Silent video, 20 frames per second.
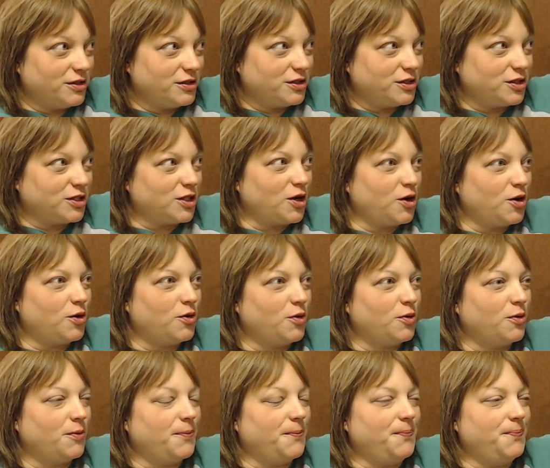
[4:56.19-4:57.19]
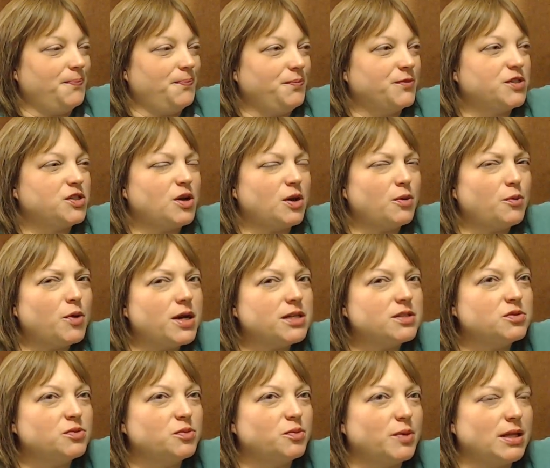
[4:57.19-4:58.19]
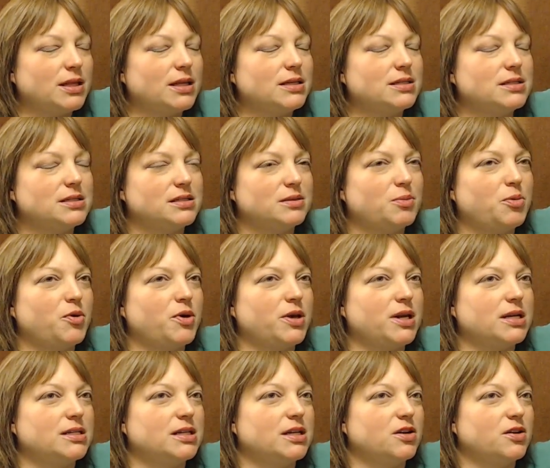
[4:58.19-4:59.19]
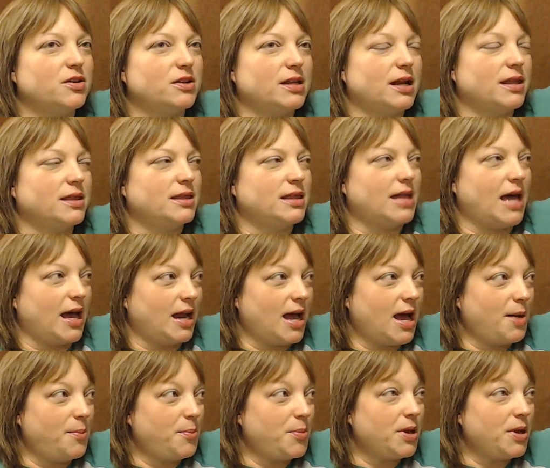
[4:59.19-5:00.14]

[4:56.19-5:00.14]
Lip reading: So I was really disappointed to hear that happened.